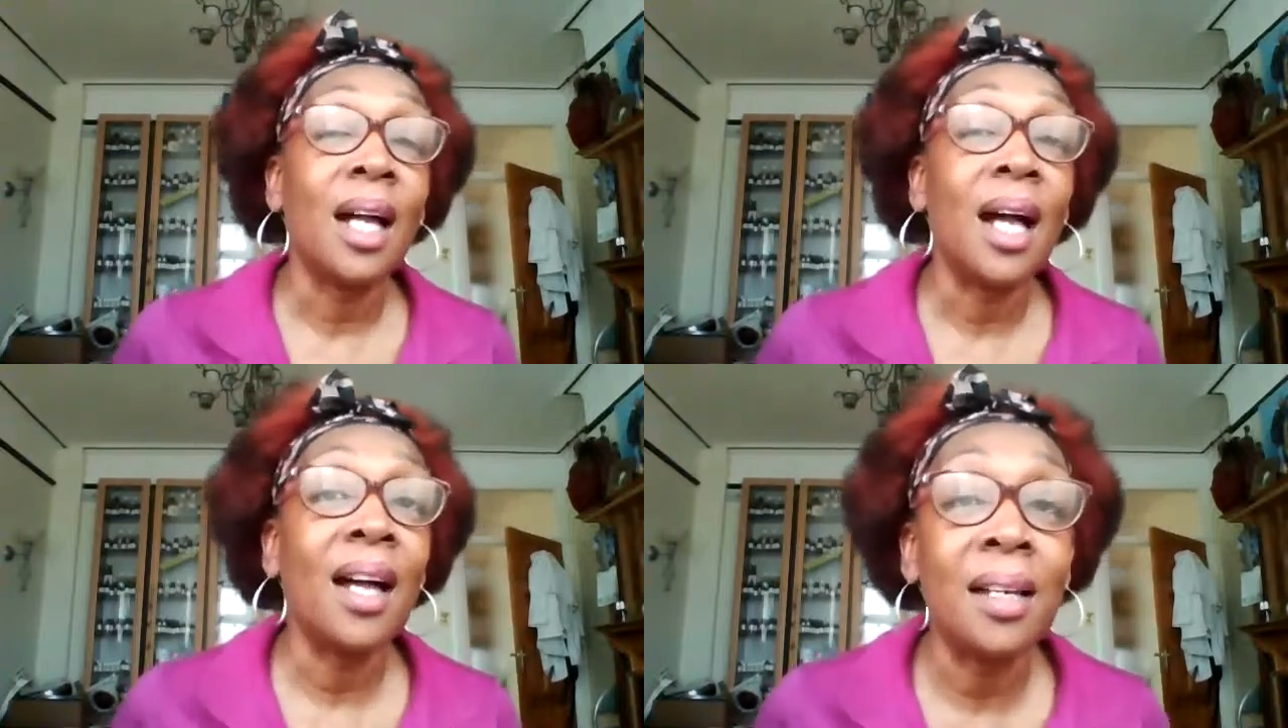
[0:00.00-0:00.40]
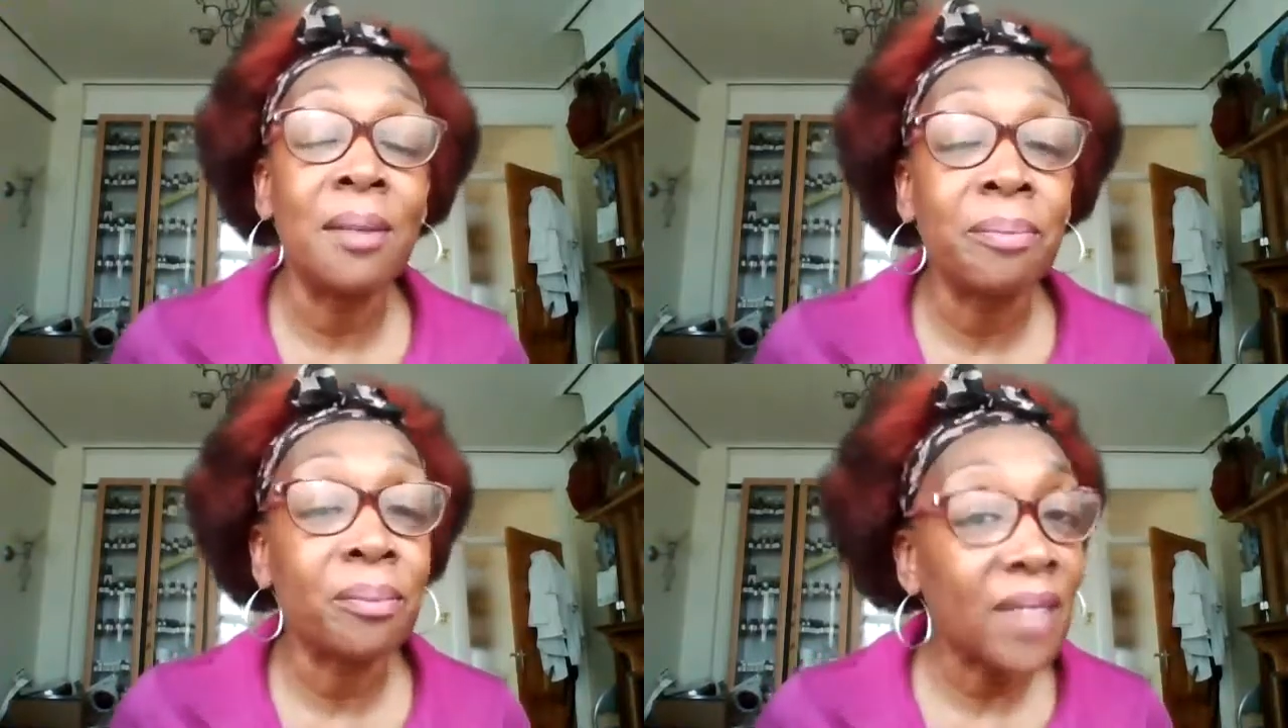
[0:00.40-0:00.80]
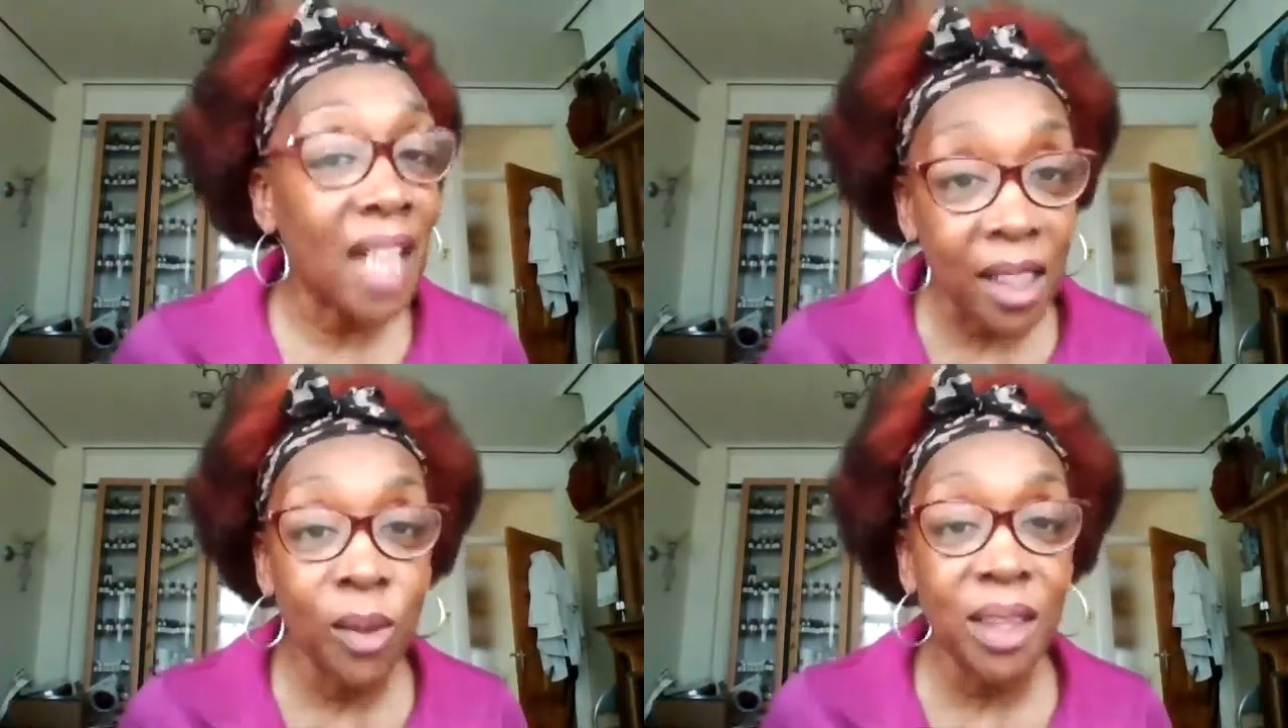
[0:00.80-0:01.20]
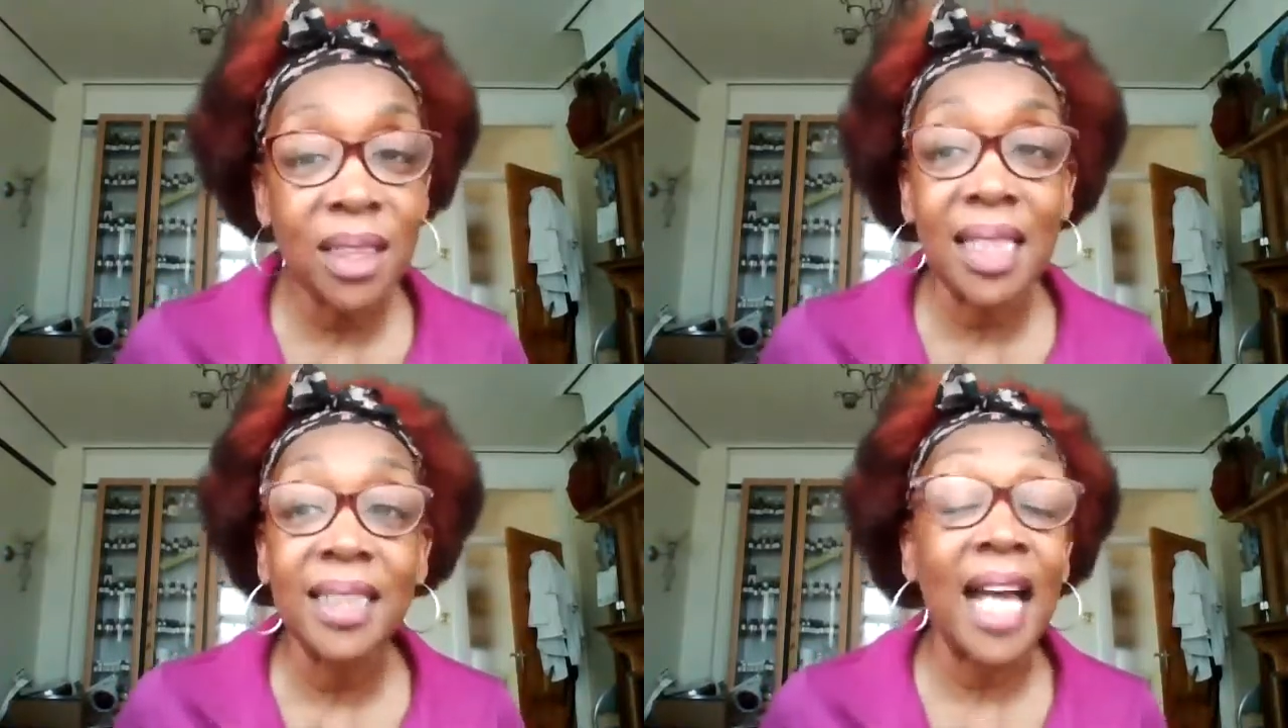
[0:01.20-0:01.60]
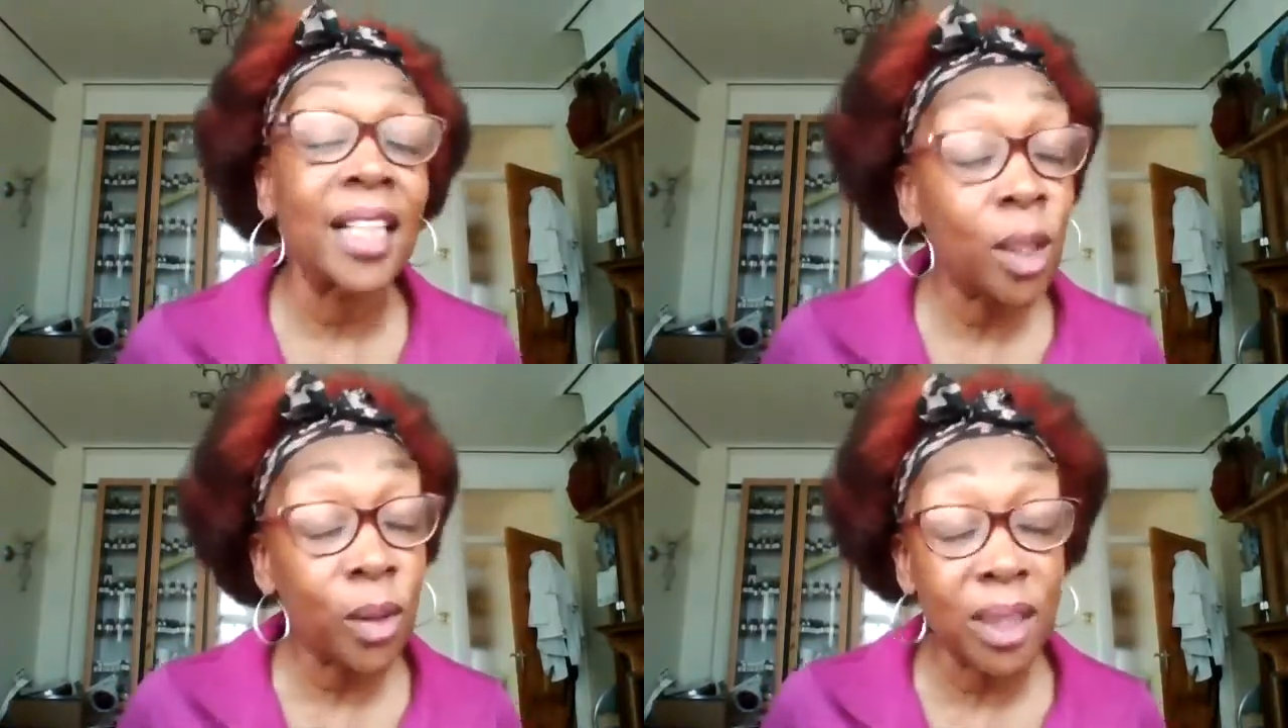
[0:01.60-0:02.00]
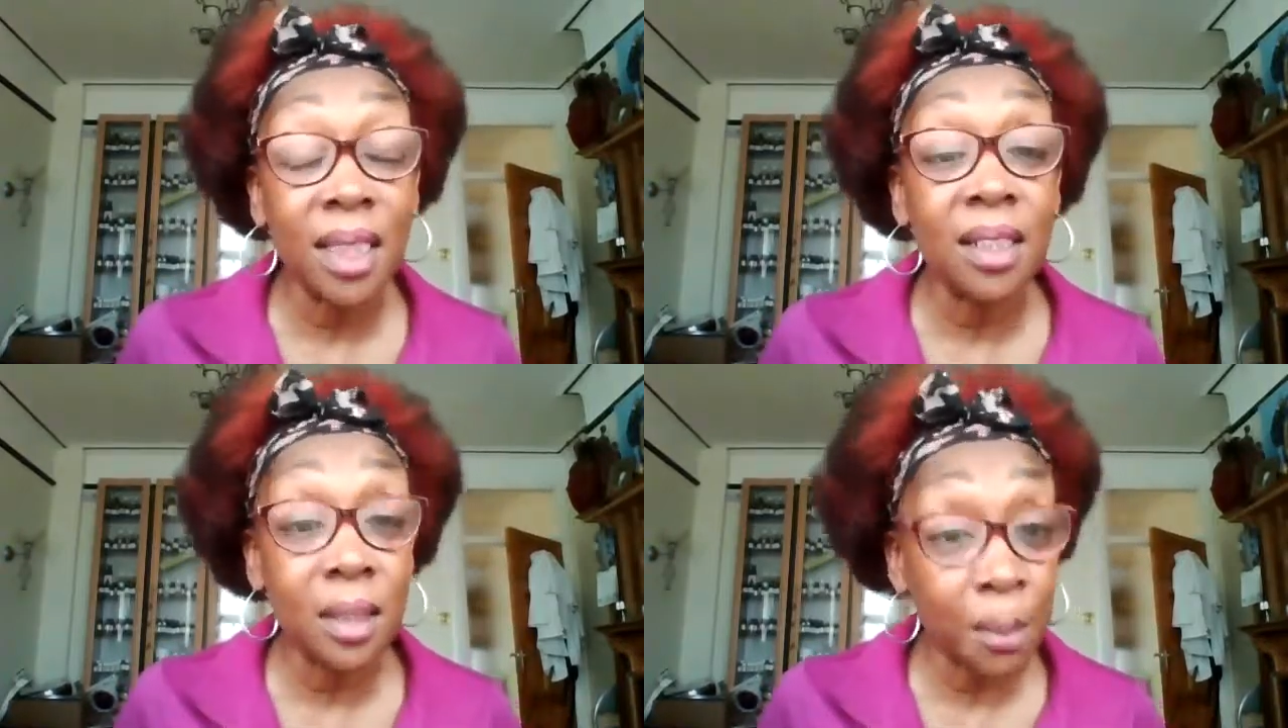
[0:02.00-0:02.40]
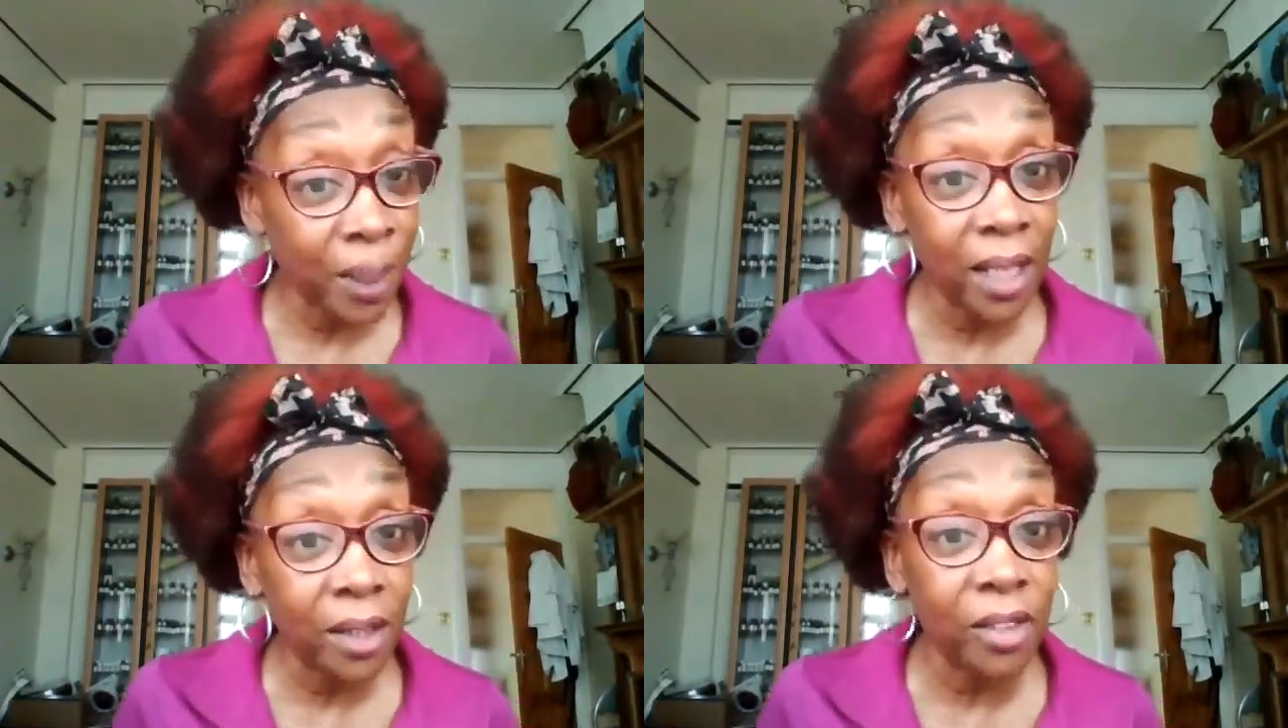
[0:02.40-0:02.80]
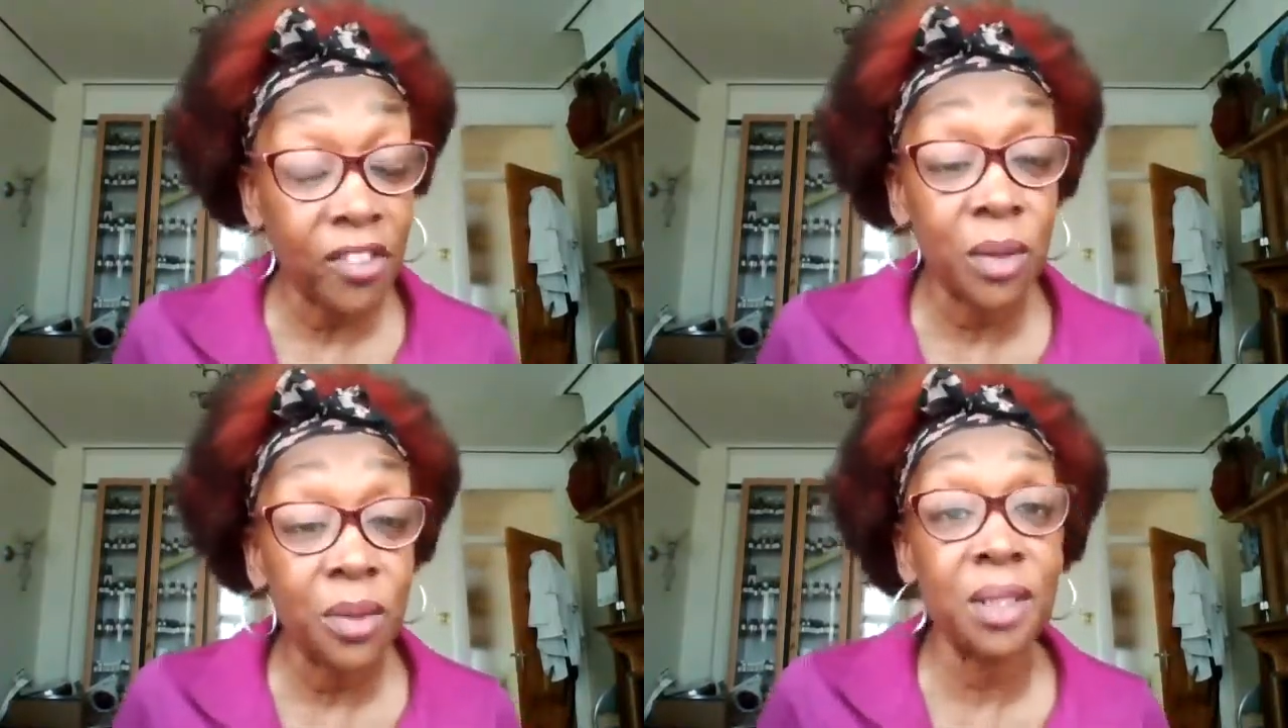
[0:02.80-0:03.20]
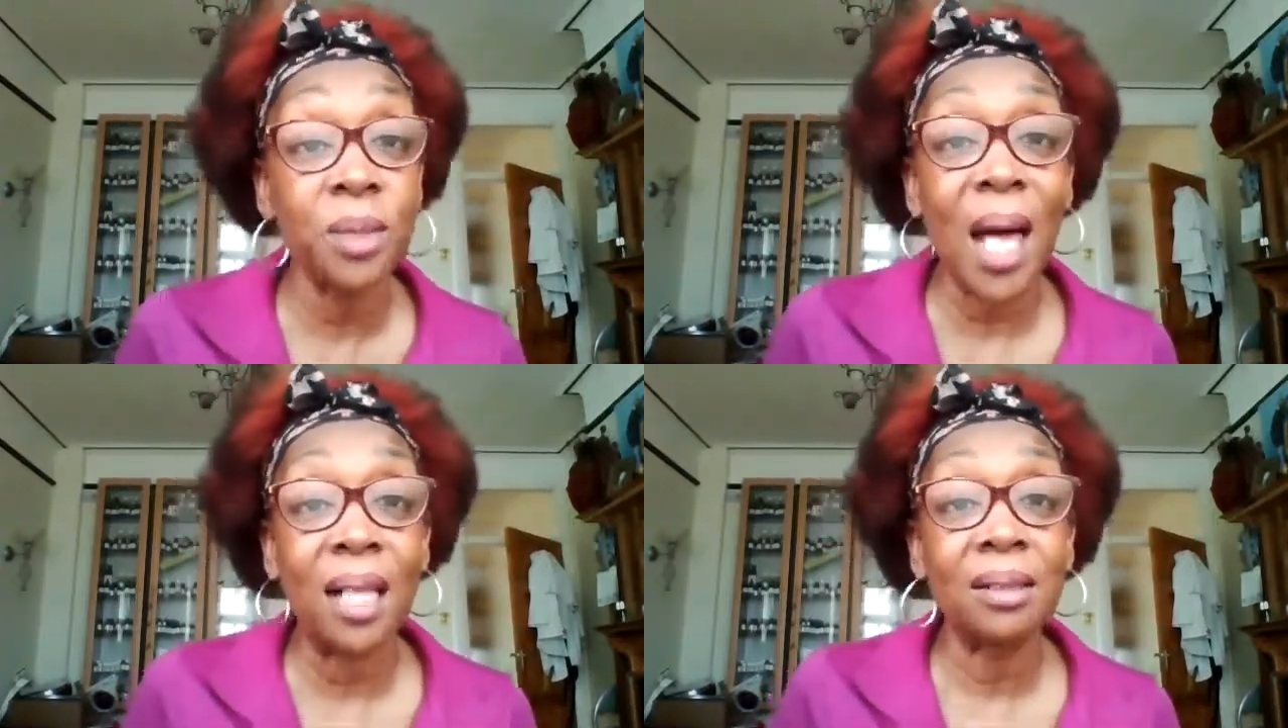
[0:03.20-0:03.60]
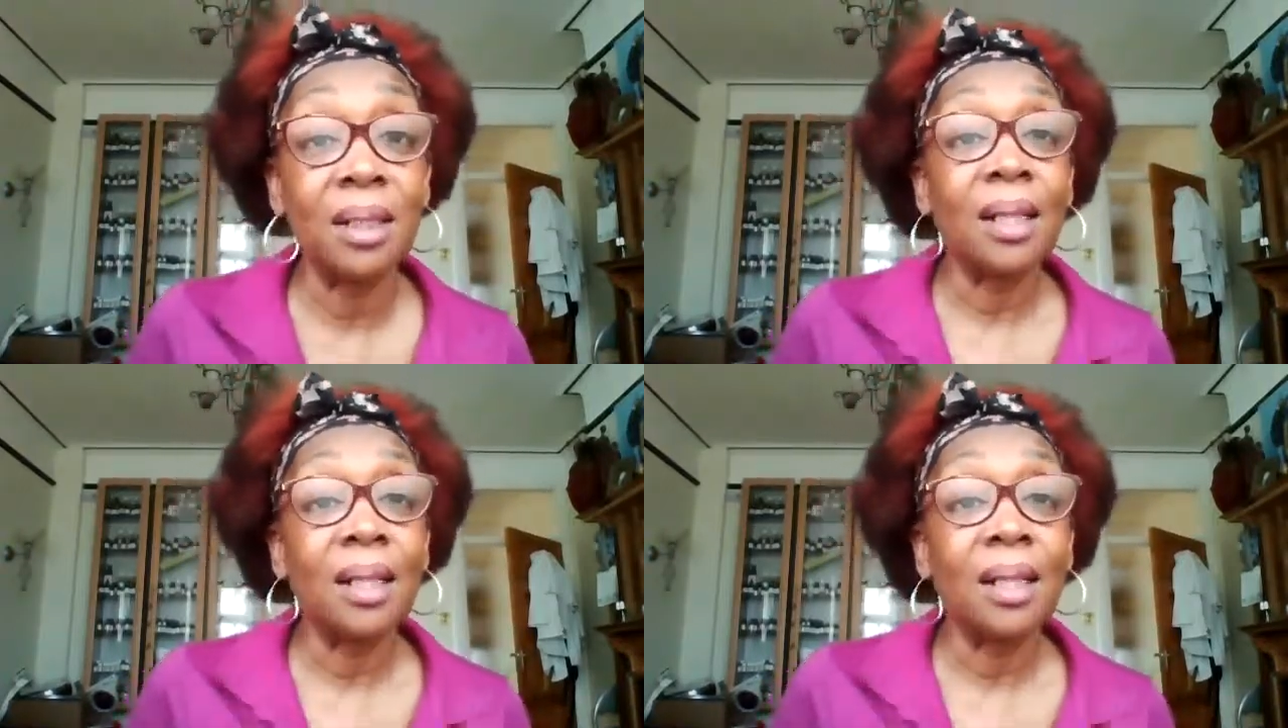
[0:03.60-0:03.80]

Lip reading: I looked at it. I looked into the peer reviews as well